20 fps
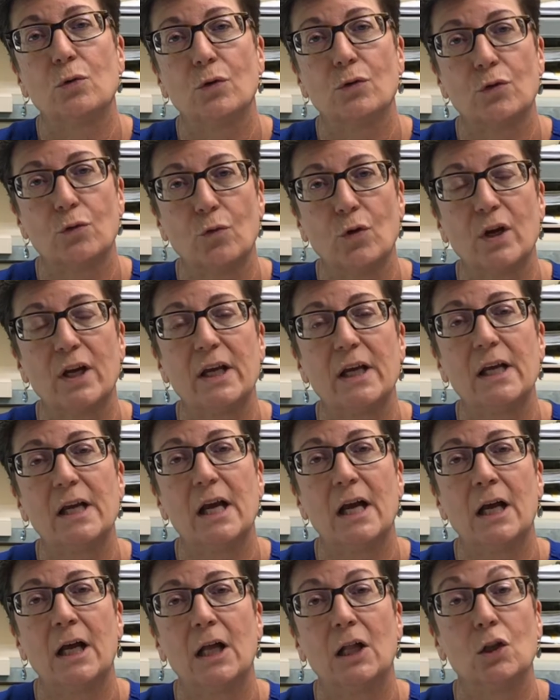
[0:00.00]
or
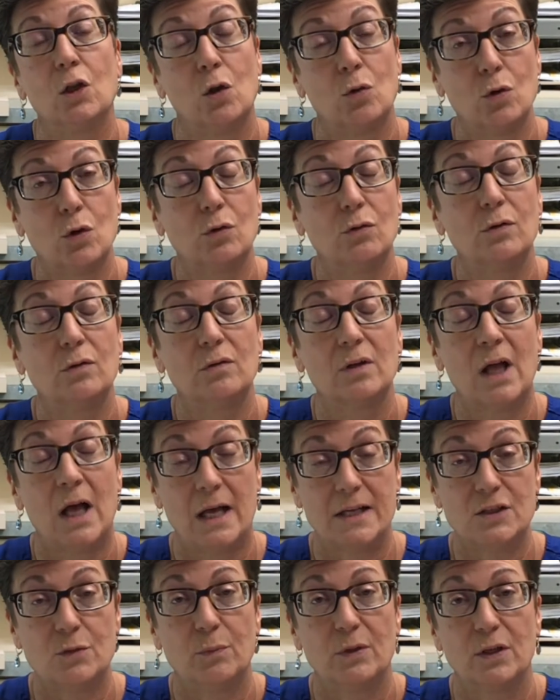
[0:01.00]
3 local
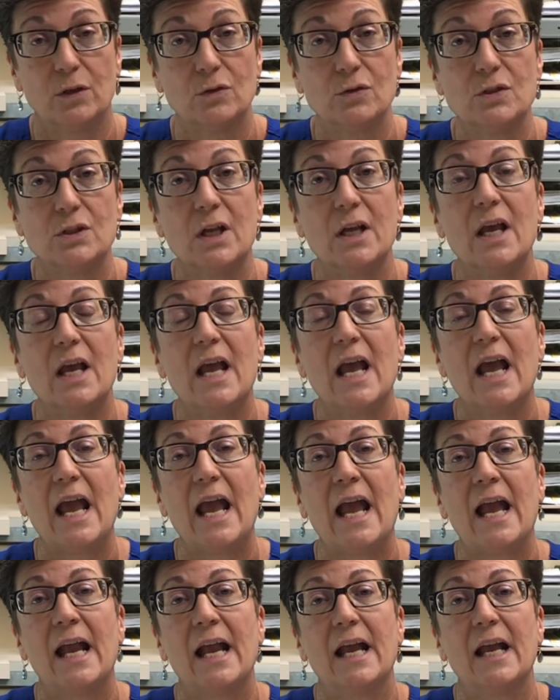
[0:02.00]
hospitals,
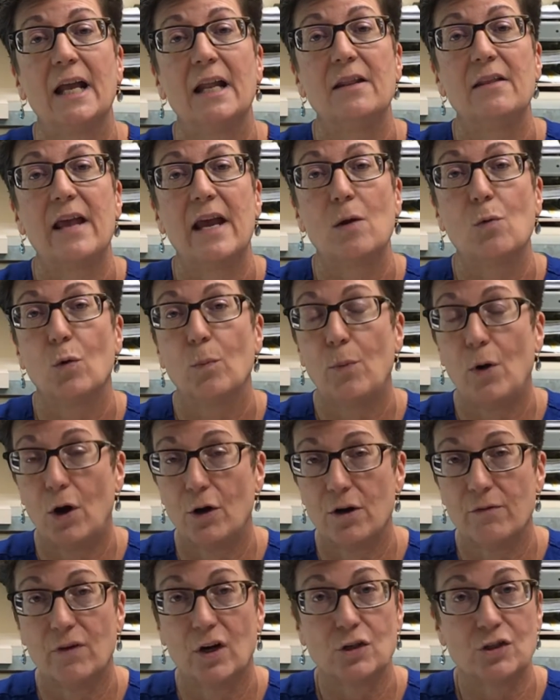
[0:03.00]
and they were
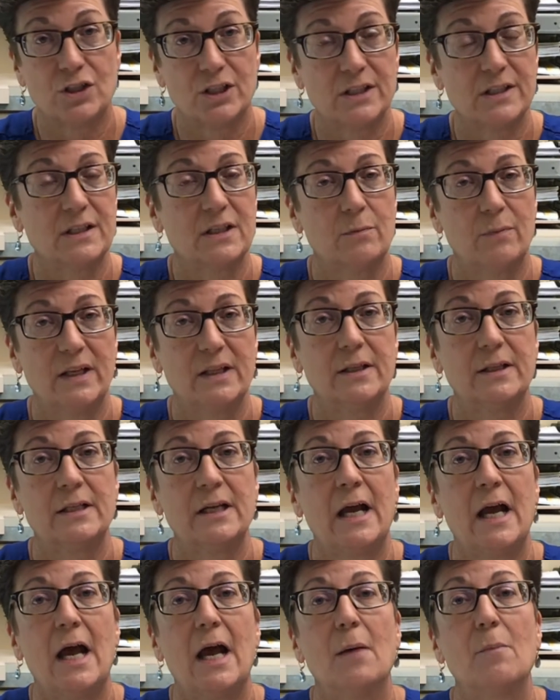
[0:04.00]
part of our system at the
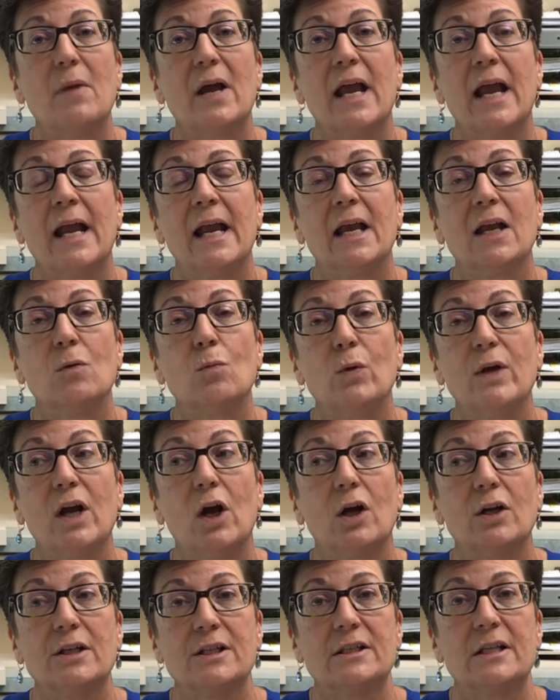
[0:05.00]
time, and we
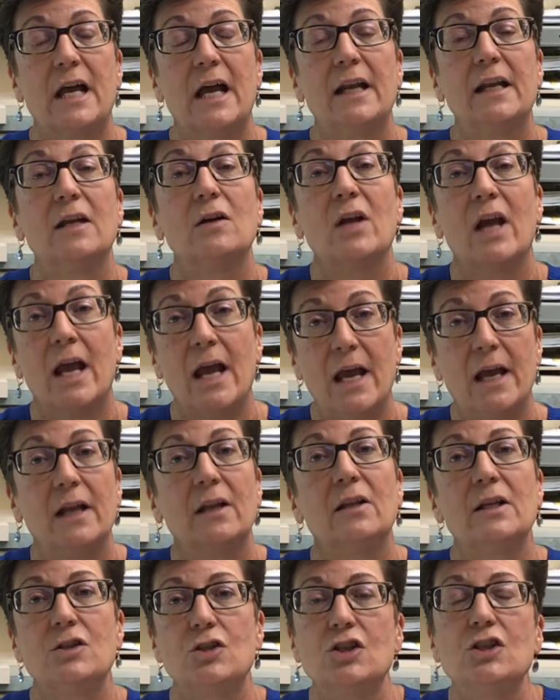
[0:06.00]
all decided, hey,
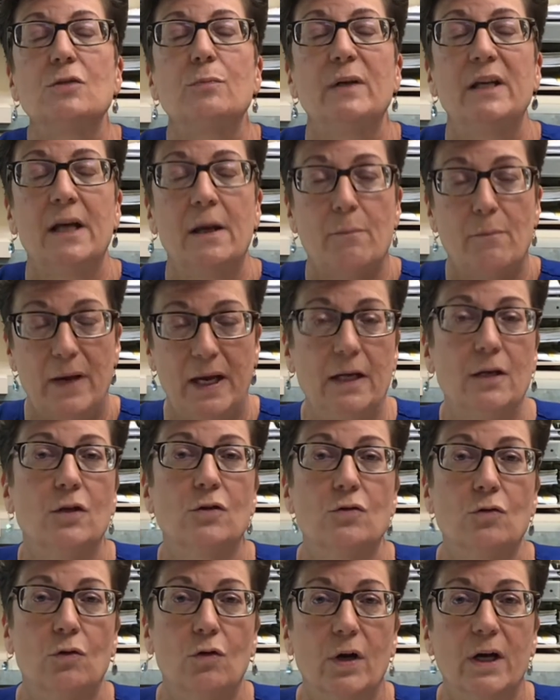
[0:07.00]
let's just become
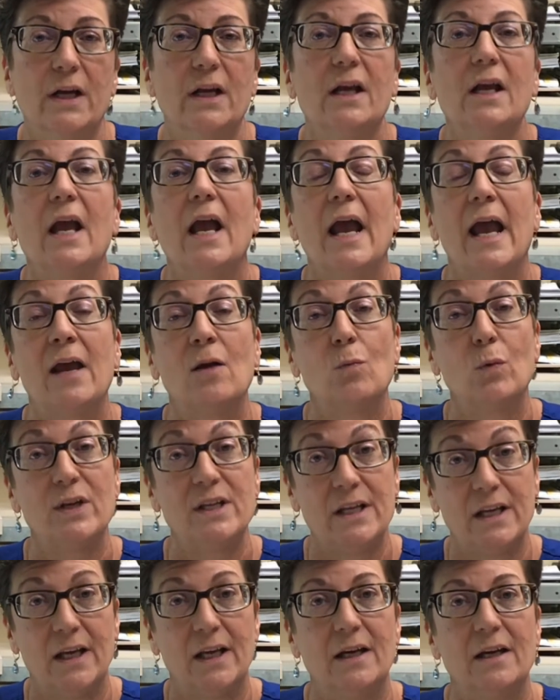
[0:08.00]
mandatory. And we
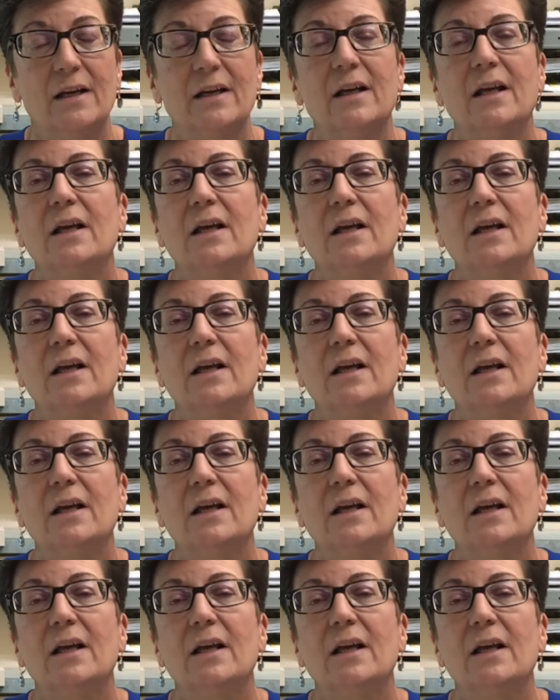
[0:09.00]
did.